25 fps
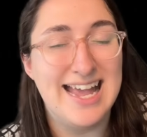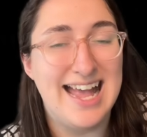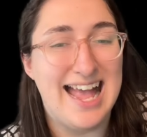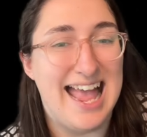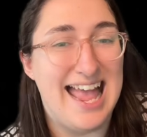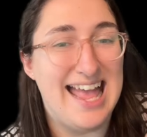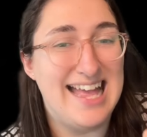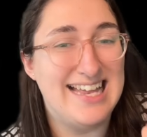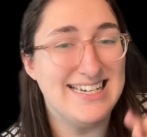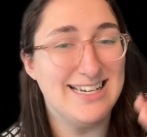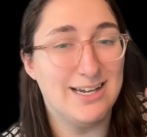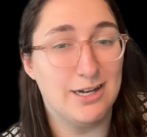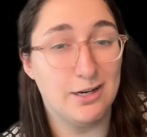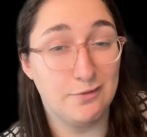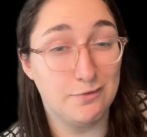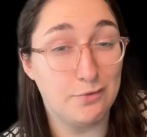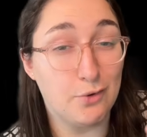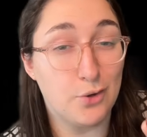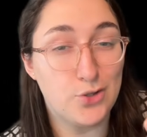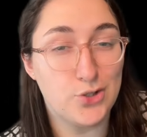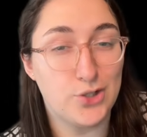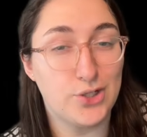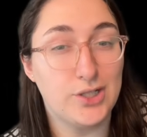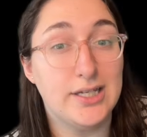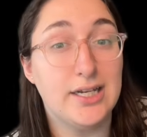and
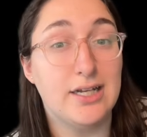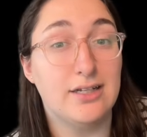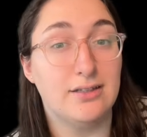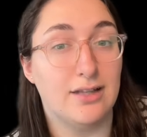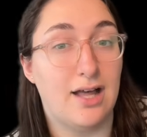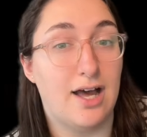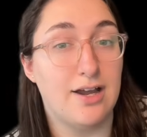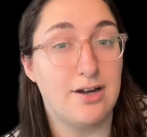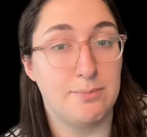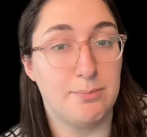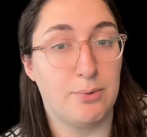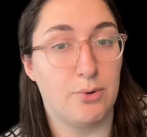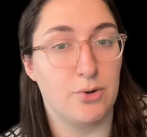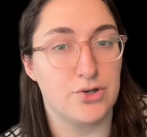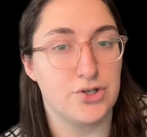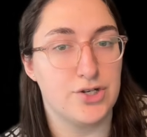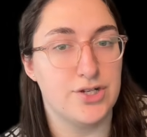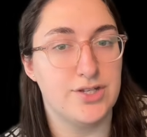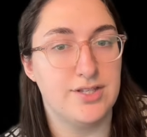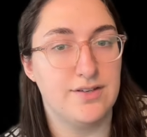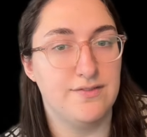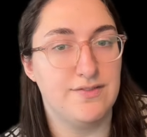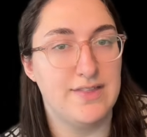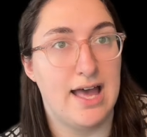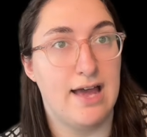unfortunately a lot of
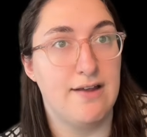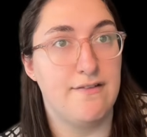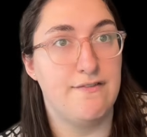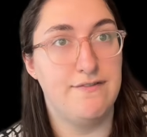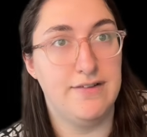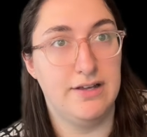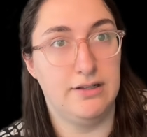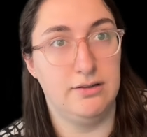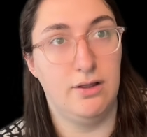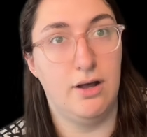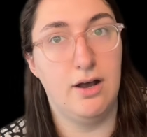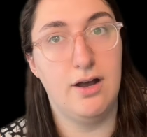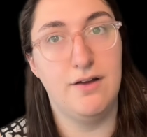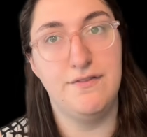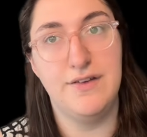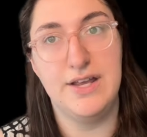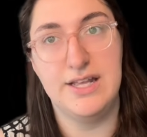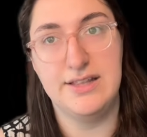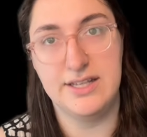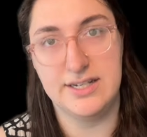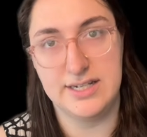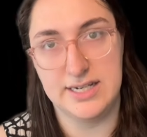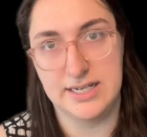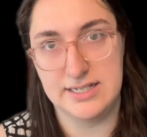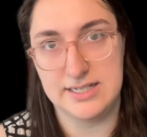portions of that fell off in
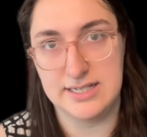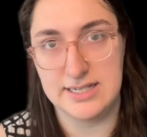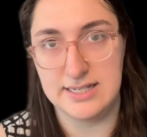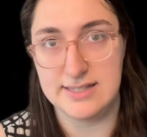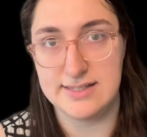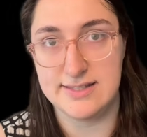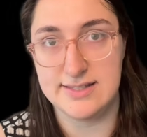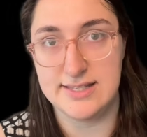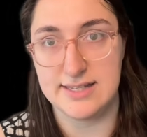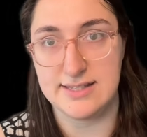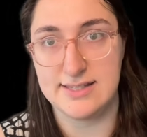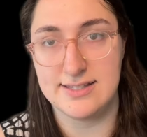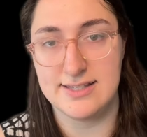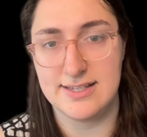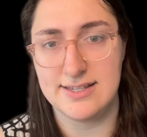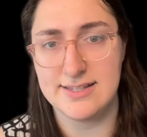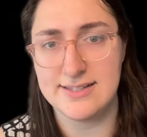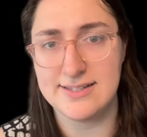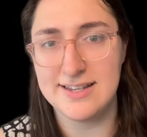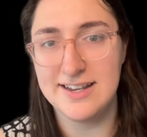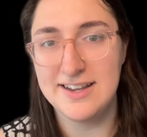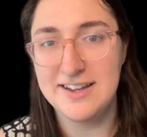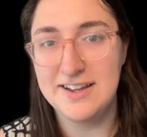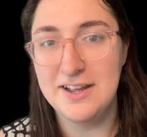the 1960s.